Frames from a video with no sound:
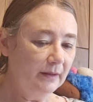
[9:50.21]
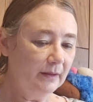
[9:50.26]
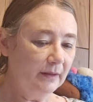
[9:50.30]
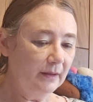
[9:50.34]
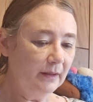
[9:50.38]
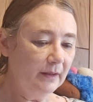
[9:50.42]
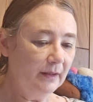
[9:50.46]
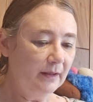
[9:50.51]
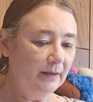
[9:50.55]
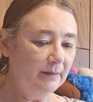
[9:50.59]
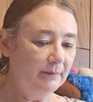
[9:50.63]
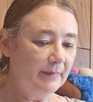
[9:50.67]

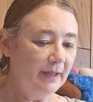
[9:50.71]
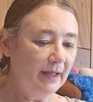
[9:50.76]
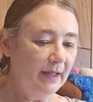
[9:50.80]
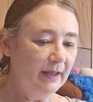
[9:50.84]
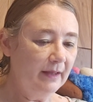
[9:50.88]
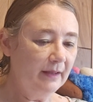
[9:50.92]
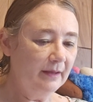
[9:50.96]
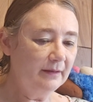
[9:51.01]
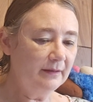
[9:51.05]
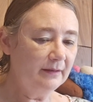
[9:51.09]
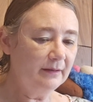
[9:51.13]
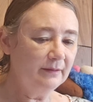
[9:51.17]

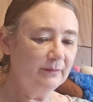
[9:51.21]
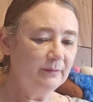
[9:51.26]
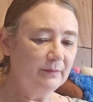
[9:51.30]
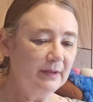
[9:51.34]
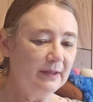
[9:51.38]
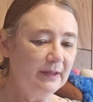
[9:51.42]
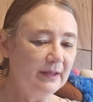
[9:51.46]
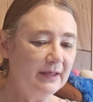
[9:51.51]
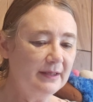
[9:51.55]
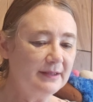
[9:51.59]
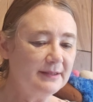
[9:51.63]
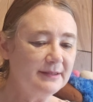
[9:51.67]
And
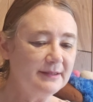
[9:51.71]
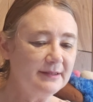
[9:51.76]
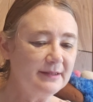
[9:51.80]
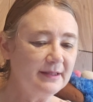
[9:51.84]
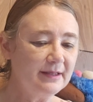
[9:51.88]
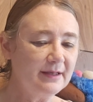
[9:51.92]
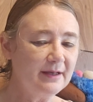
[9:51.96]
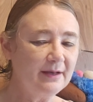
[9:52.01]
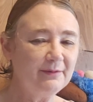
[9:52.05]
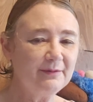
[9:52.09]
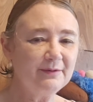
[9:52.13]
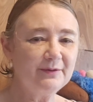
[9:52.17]
one last
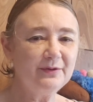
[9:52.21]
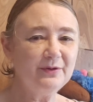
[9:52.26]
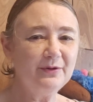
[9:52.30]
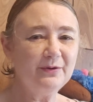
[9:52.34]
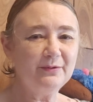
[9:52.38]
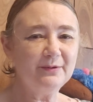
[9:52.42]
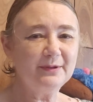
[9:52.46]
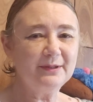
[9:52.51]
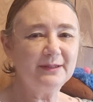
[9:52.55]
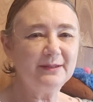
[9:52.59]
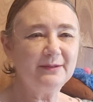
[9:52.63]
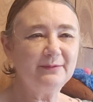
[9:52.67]
thing I
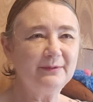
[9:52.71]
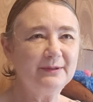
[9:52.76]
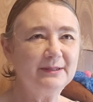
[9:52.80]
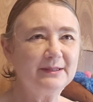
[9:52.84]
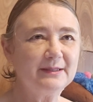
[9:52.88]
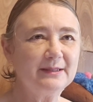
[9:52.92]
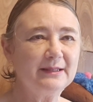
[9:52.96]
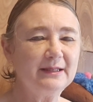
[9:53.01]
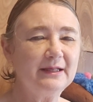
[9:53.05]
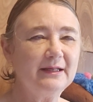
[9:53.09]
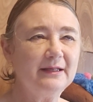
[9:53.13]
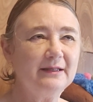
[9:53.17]
noted was
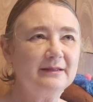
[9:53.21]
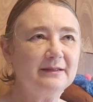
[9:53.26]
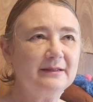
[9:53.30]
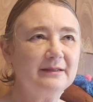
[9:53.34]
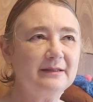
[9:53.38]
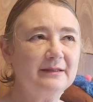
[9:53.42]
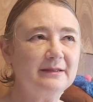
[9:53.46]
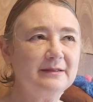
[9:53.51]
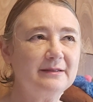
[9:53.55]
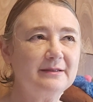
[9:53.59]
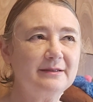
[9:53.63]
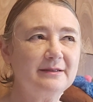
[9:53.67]
that
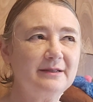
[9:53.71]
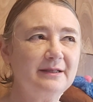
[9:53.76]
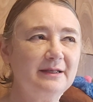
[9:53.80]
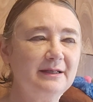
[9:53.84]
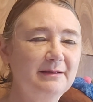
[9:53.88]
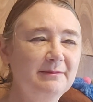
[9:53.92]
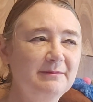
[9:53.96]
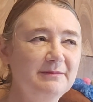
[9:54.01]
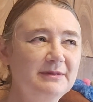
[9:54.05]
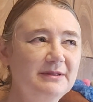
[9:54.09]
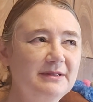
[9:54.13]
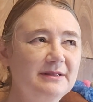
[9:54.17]
it
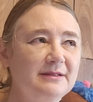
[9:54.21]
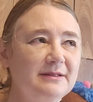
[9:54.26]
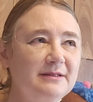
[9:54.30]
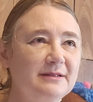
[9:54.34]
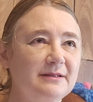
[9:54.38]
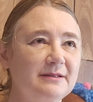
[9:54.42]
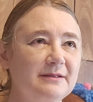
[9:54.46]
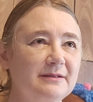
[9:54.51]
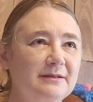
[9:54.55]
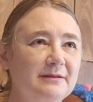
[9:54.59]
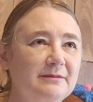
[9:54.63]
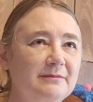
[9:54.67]
seems
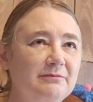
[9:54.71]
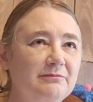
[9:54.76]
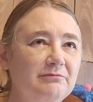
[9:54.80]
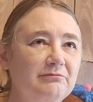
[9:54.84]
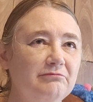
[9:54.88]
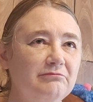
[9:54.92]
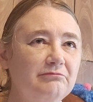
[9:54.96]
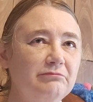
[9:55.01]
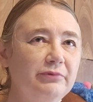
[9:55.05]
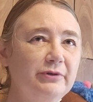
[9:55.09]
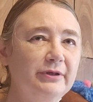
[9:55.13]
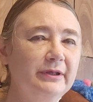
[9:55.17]

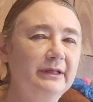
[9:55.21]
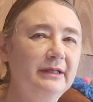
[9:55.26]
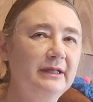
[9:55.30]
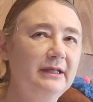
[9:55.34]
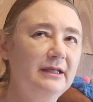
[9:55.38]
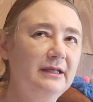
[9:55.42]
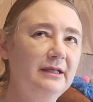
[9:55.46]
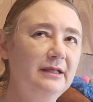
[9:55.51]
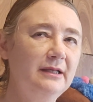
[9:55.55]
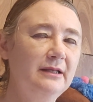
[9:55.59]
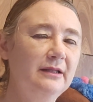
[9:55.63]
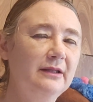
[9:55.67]

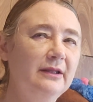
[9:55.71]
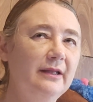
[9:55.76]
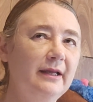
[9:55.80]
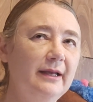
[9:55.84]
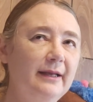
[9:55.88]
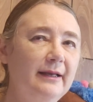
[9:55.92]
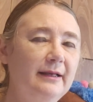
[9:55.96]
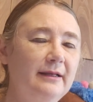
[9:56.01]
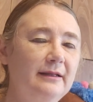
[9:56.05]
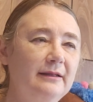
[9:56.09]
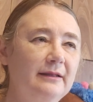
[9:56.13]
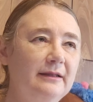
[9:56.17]
pretty
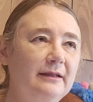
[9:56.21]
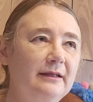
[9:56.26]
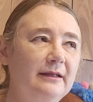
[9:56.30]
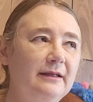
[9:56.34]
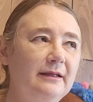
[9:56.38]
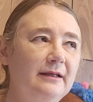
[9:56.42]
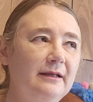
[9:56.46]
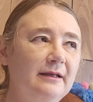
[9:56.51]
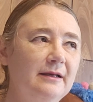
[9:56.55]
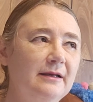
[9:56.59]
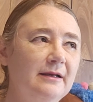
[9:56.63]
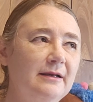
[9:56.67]

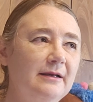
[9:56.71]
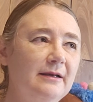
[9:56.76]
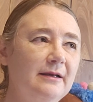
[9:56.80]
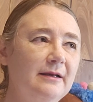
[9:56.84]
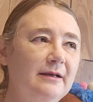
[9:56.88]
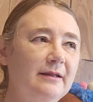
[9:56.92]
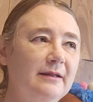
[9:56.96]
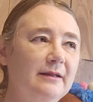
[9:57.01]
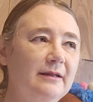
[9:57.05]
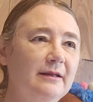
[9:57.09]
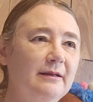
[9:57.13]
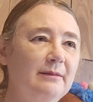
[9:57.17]
likely
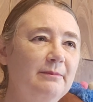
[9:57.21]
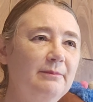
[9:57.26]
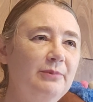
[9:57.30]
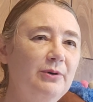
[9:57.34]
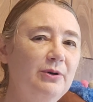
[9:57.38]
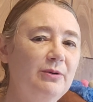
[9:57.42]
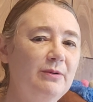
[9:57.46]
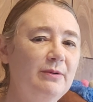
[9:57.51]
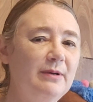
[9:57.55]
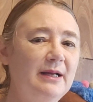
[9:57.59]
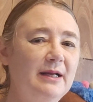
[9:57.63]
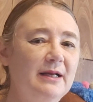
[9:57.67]
that
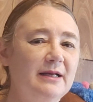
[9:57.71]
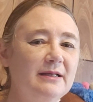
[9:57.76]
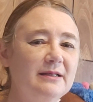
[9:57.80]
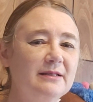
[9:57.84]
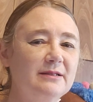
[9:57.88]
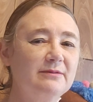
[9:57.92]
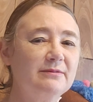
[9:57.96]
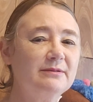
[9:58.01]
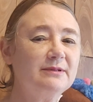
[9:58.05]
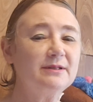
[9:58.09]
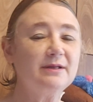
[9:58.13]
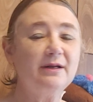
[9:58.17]

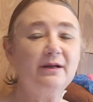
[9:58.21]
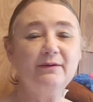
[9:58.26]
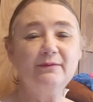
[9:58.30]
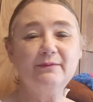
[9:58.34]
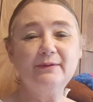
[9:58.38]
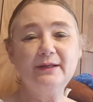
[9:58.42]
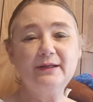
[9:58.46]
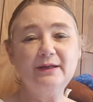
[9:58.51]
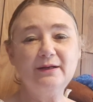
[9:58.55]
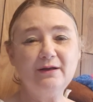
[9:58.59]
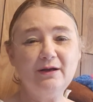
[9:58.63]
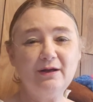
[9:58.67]
Boaz was
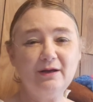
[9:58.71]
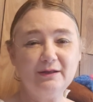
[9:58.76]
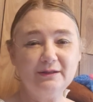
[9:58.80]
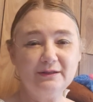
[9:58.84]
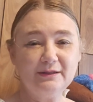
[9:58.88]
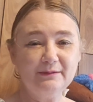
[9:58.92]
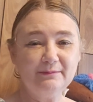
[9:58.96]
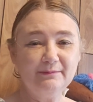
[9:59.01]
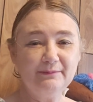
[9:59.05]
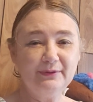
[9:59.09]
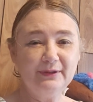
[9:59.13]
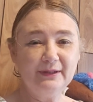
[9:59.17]
already
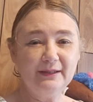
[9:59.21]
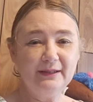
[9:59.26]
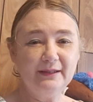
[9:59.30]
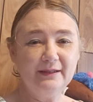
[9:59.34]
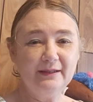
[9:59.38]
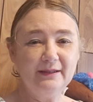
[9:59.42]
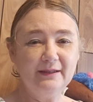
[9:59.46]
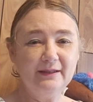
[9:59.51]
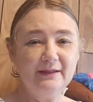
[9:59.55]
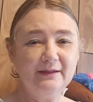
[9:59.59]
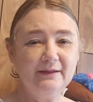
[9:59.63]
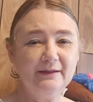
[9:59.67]

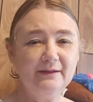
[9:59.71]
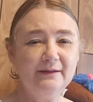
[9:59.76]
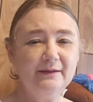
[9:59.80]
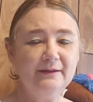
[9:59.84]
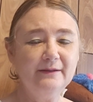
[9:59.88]
contemplating